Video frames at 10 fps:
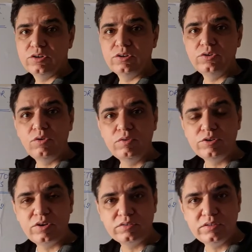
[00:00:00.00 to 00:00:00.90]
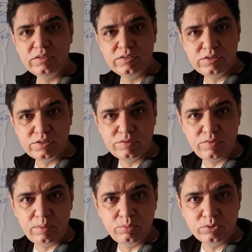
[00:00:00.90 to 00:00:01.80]
novel drugs in cystic
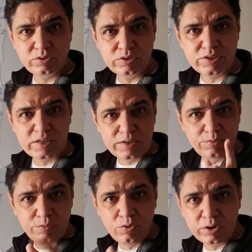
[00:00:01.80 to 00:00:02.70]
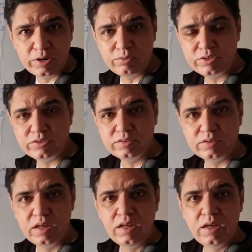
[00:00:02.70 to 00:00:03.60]
fibrosis still if you've got any questions
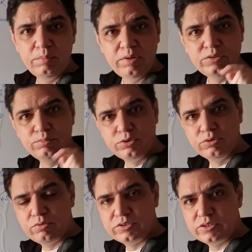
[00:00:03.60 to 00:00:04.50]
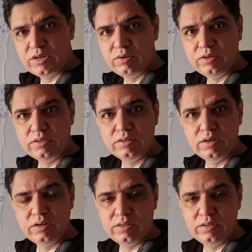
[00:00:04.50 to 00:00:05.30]
please put your question down in, uh,